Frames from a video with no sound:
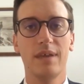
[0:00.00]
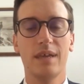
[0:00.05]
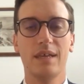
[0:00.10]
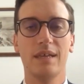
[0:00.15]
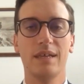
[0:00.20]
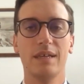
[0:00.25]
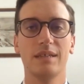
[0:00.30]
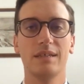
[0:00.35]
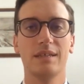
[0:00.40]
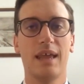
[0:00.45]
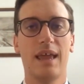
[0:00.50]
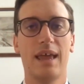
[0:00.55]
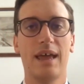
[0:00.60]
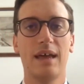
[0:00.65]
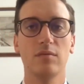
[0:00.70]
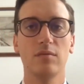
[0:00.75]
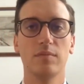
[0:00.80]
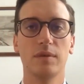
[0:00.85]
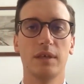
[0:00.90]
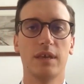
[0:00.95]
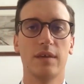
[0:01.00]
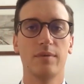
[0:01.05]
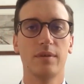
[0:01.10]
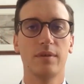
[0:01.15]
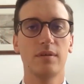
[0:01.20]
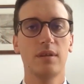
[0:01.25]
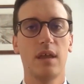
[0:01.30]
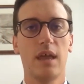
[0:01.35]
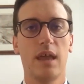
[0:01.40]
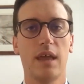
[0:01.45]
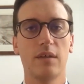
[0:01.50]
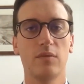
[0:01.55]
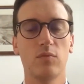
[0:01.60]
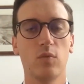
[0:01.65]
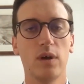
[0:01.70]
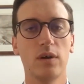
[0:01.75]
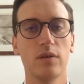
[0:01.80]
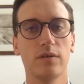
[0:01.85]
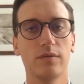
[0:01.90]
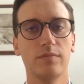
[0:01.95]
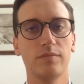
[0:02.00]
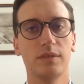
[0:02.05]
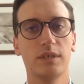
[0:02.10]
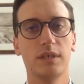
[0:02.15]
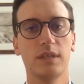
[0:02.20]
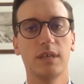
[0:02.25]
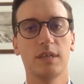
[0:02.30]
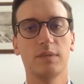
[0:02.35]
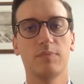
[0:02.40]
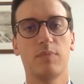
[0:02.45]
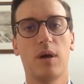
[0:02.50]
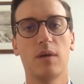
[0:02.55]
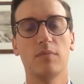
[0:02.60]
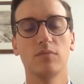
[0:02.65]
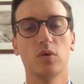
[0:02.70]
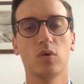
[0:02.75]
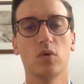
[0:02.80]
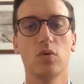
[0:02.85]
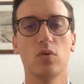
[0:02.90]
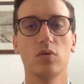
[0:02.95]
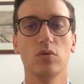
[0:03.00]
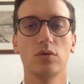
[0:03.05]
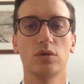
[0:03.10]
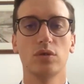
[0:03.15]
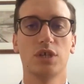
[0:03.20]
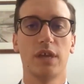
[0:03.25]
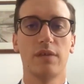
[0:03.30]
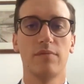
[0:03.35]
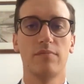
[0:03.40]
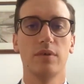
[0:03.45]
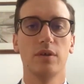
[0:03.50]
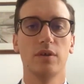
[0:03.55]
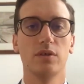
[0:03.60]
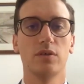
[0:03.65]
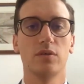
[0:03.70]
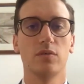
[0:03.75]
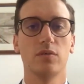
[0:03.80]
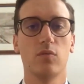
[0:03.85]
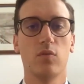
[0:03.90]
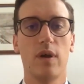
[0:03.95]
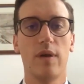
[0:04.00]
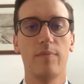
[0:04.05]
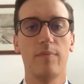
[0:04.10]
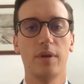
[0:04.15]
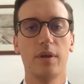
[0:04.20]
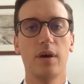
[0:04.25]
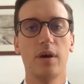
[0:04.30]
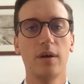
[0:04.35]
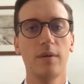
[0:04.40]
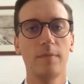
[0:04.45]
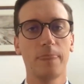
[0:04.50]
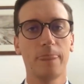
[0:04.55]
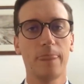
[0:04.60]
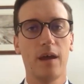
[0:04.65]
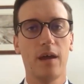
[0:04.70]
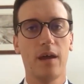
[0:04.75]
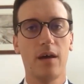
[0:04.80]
is Albert Gibbon and welcome to this Pump Court Chambers webinar.